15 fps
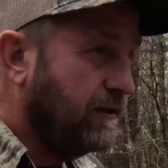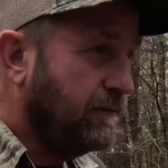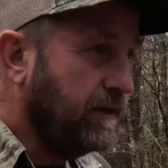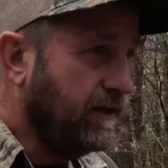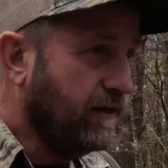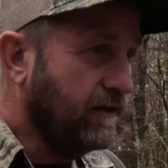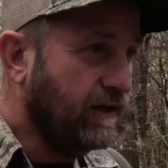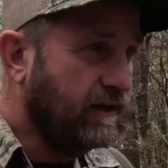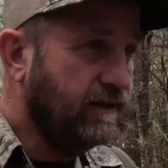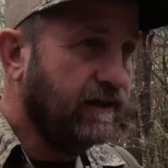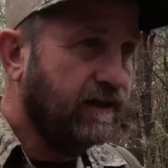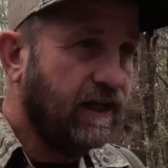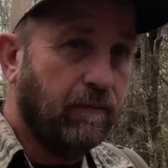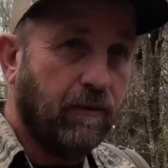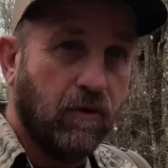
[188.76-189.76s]
of me here,
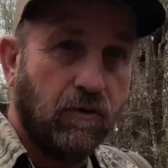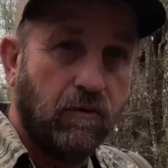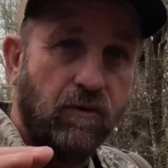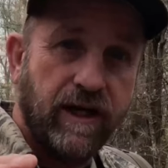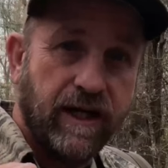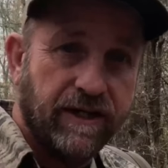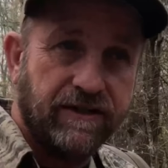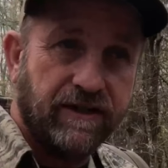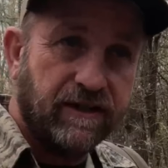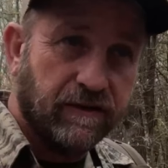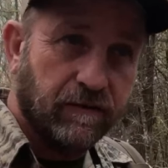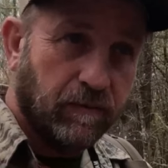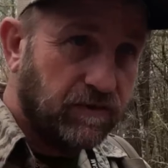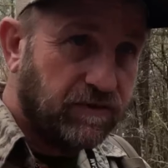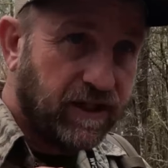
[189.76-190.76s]
I'm on a ridge,
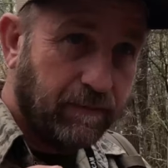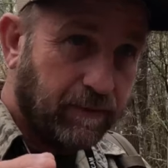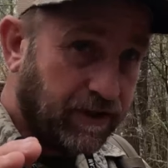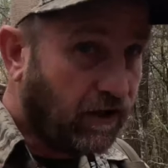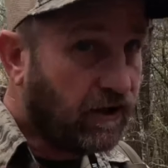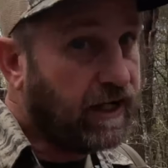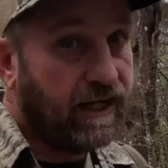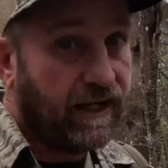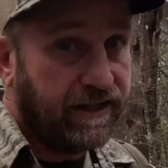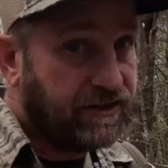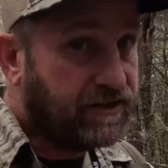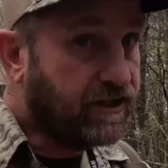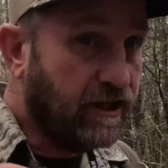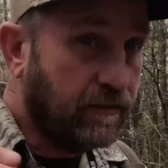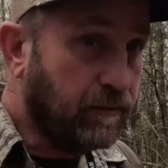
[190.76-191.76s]
because most of the time a turkey
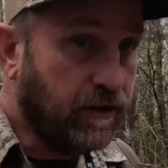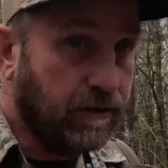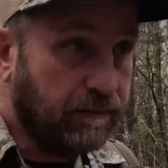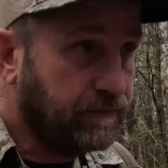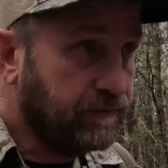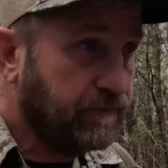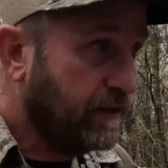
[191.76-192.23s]
likes to come up.